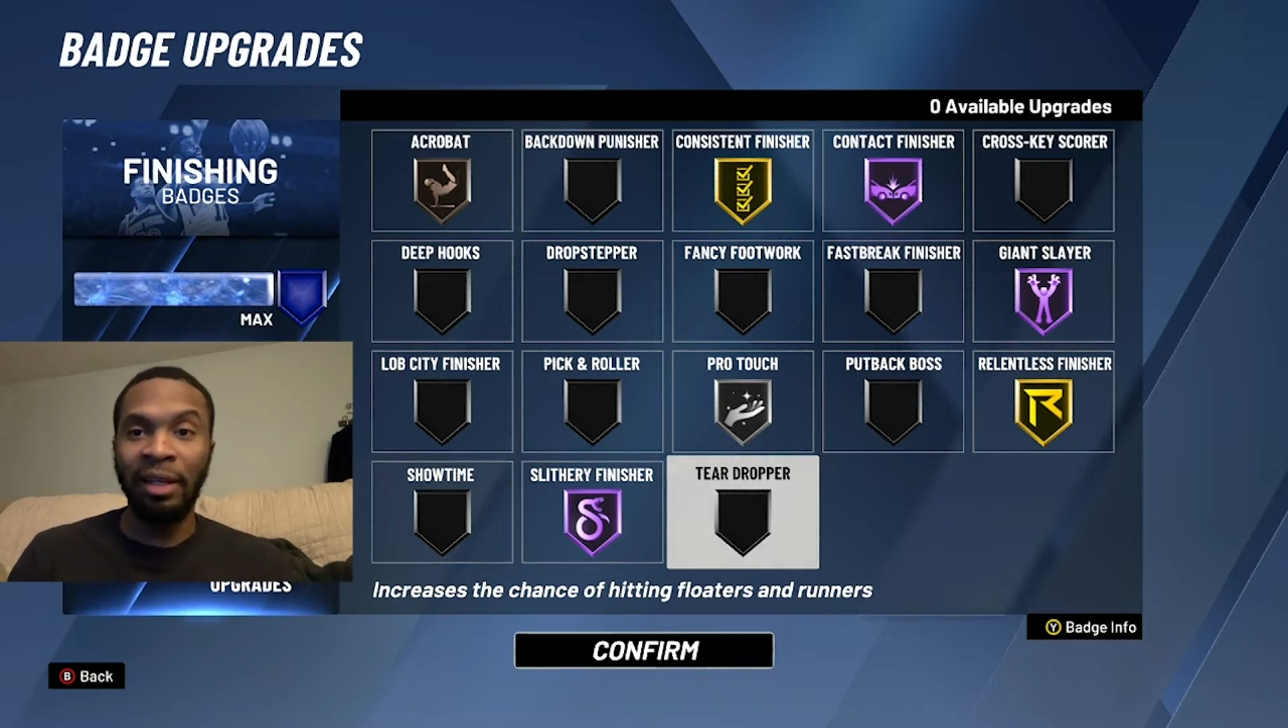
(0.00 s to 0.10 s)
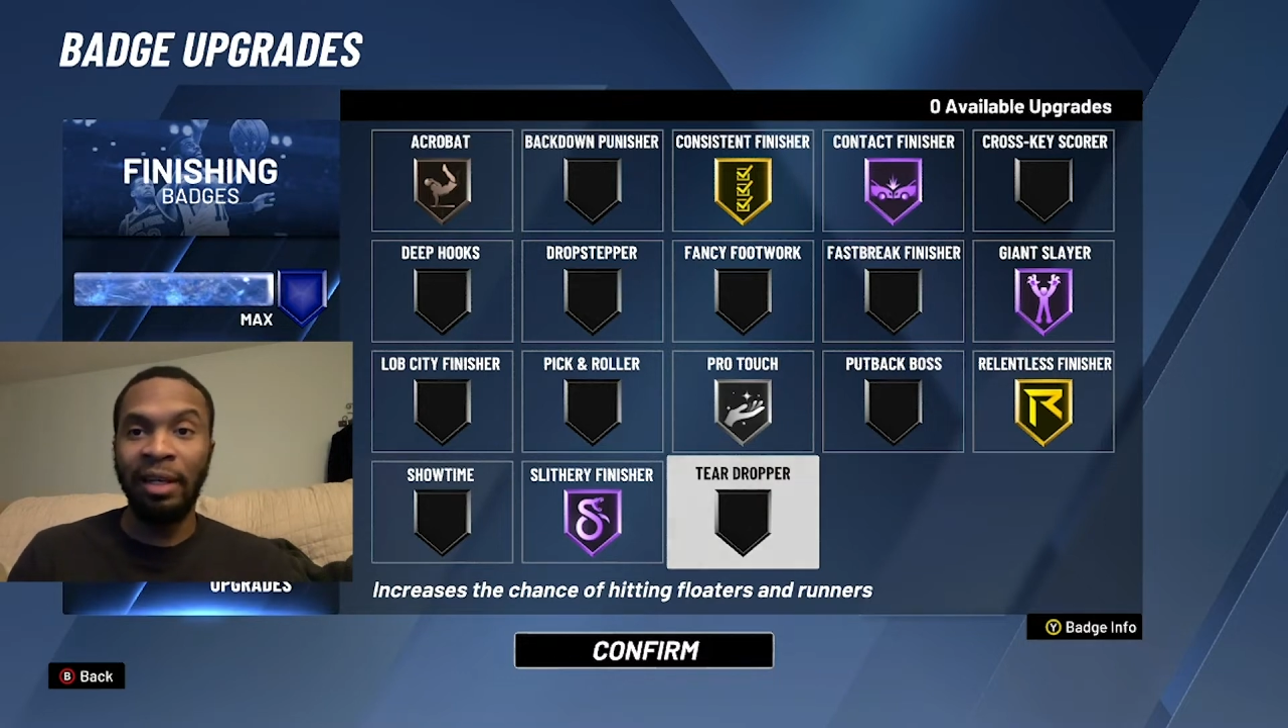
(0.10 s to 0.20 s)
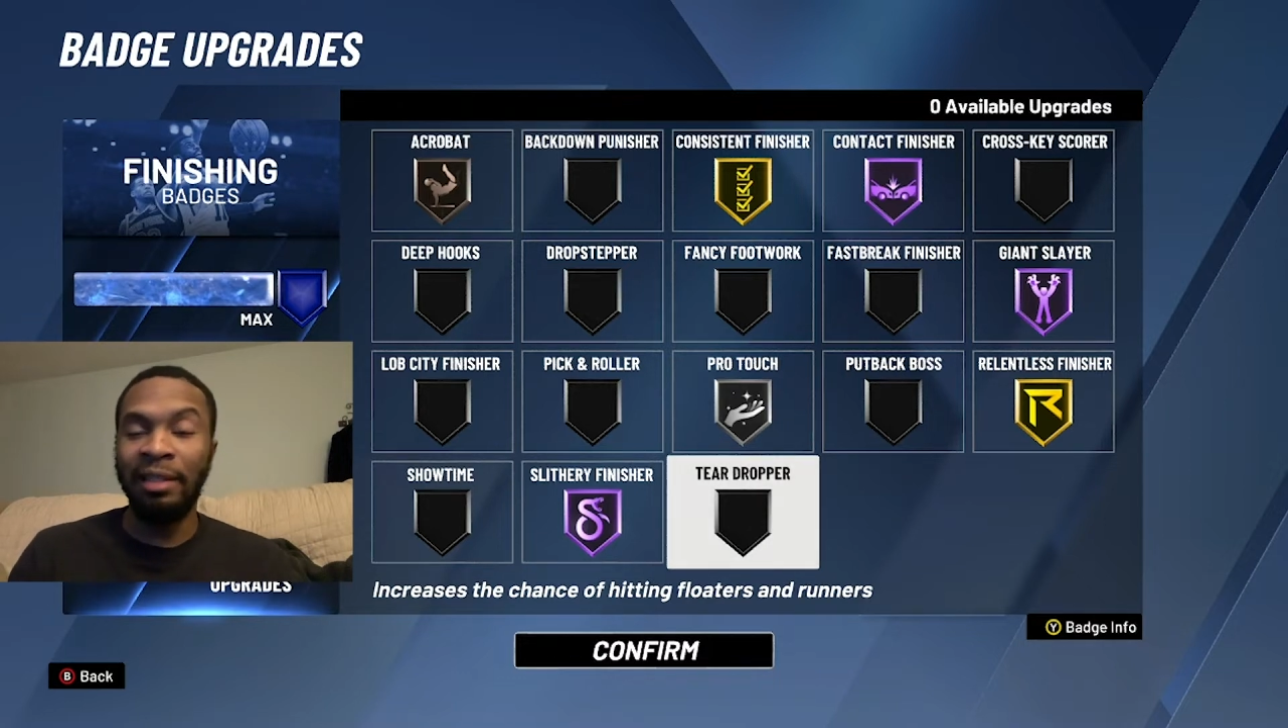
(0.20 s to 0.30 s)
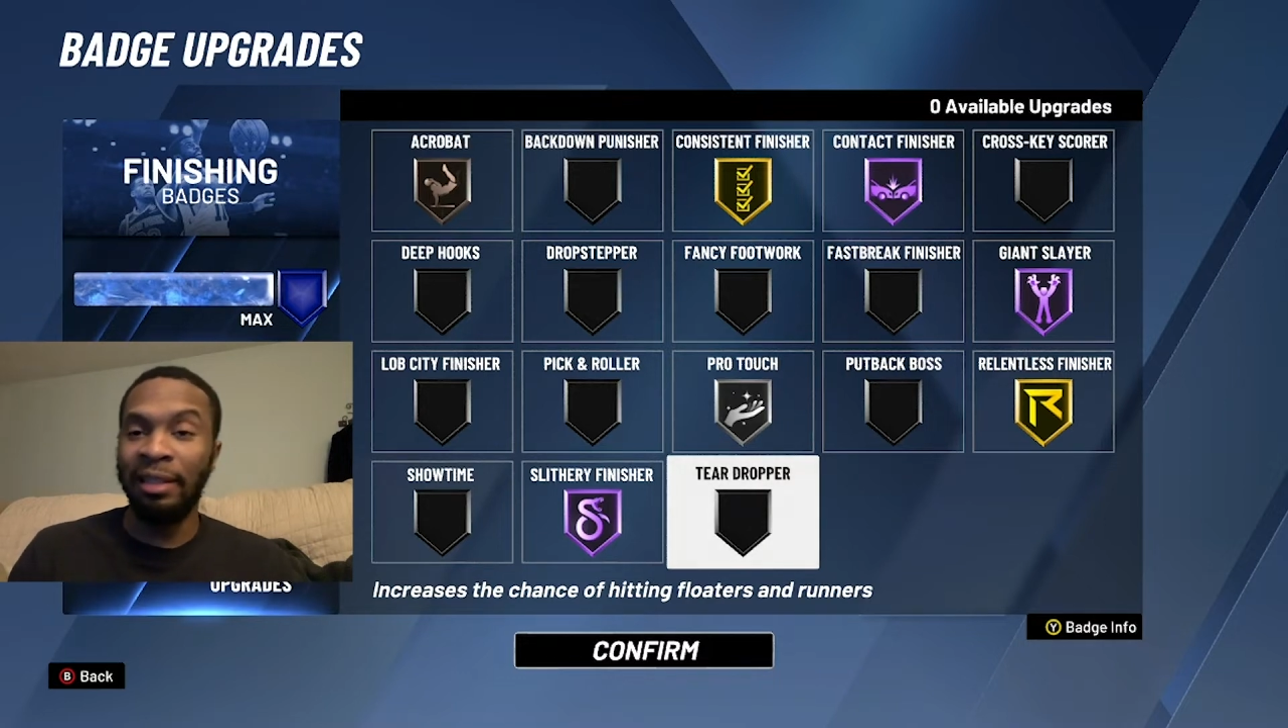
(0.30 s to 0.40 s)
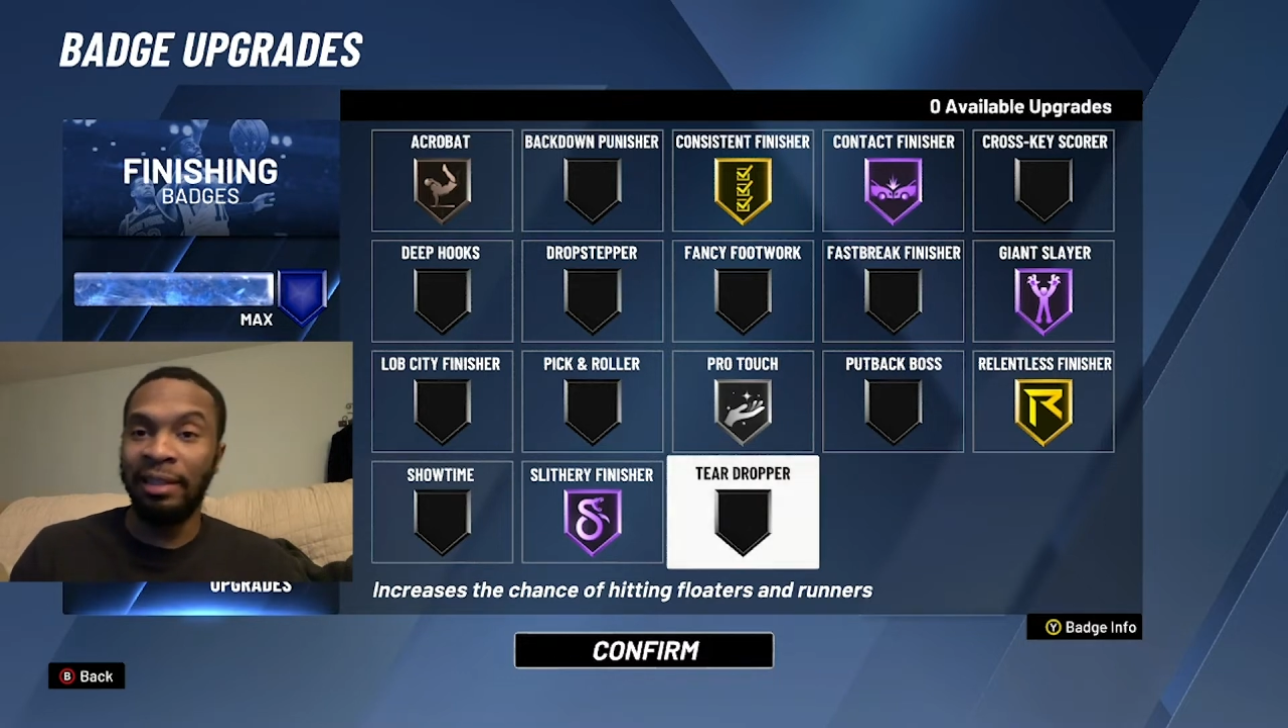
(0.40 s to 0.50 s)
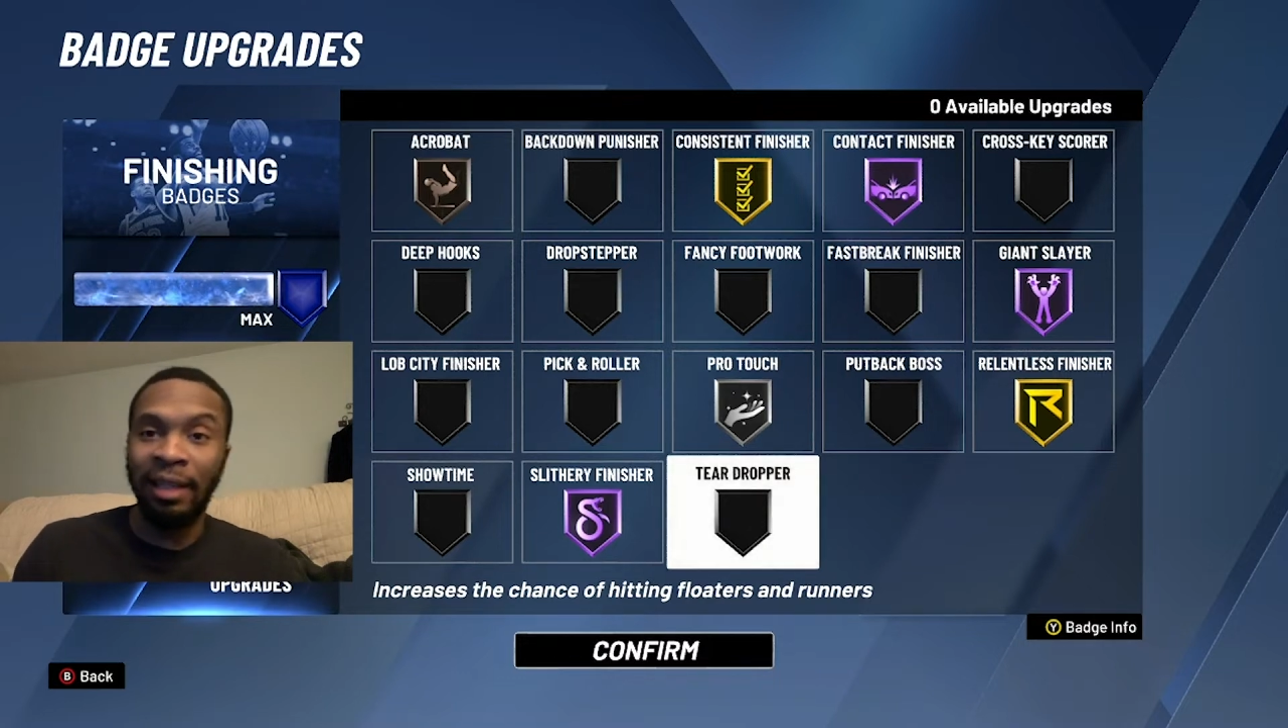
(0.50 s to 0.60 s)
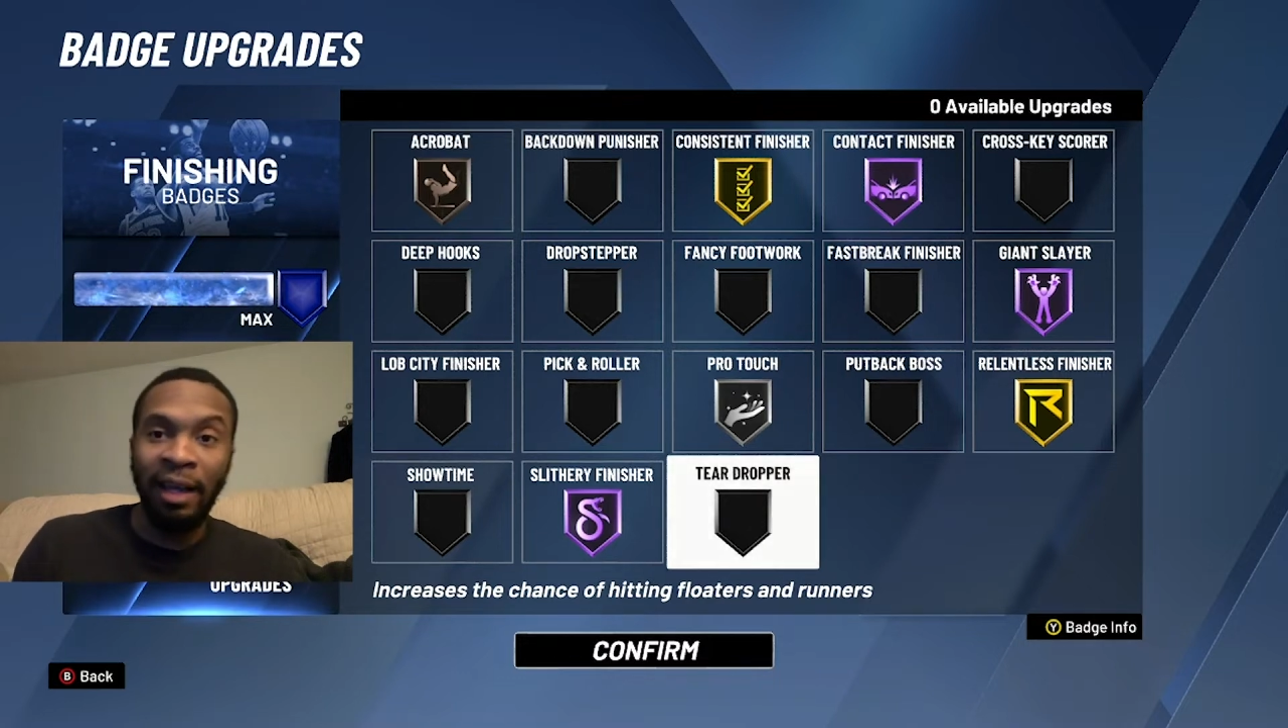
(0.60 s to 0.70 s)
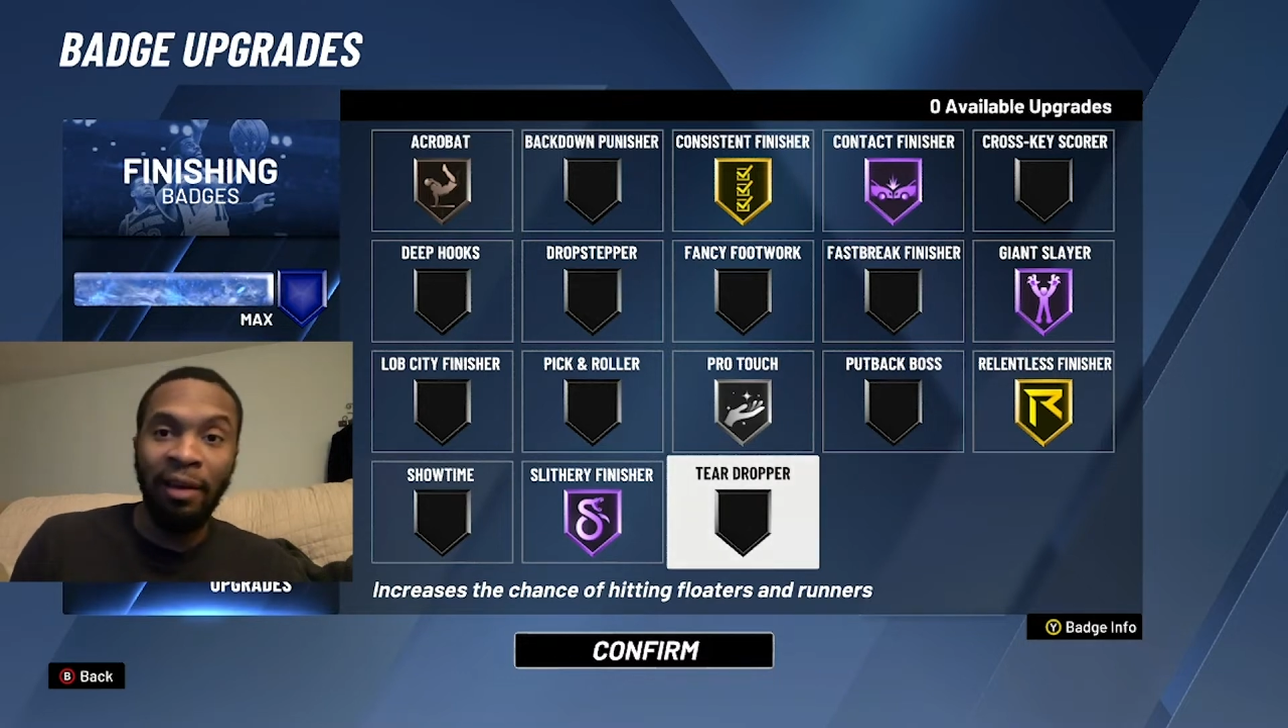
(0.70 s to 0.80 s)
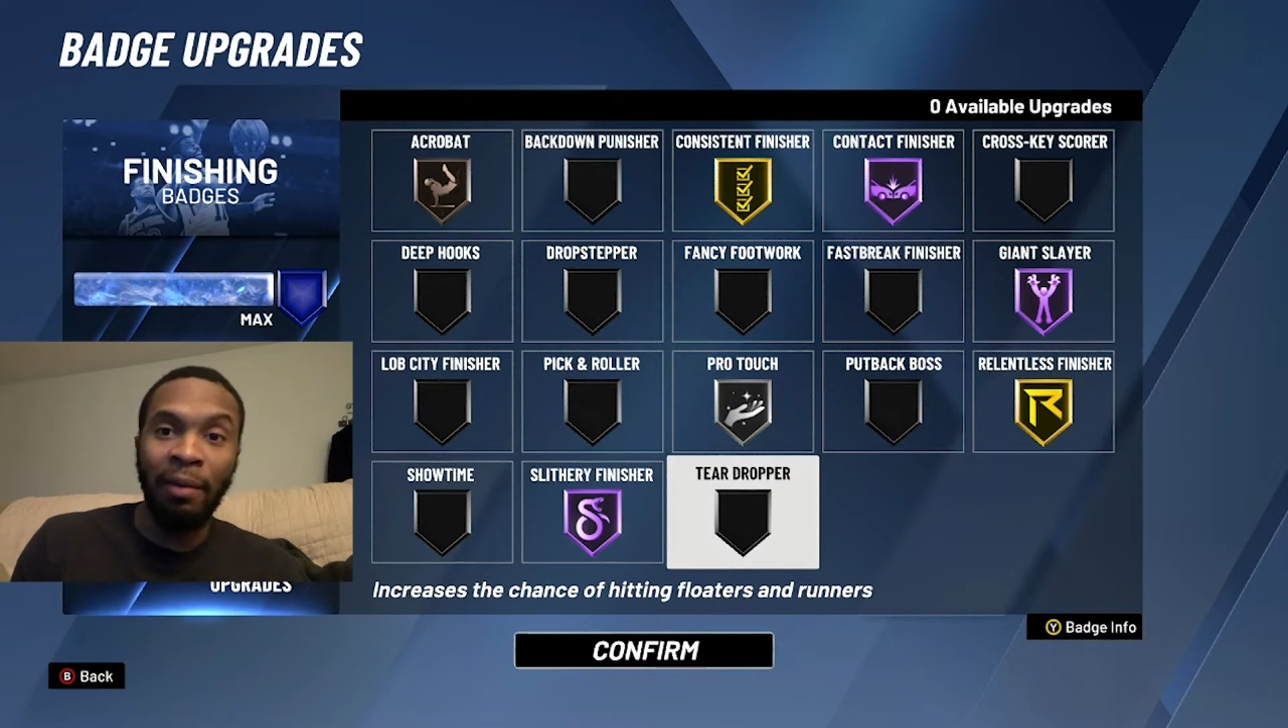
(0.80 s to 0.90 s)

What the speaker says: doesn't care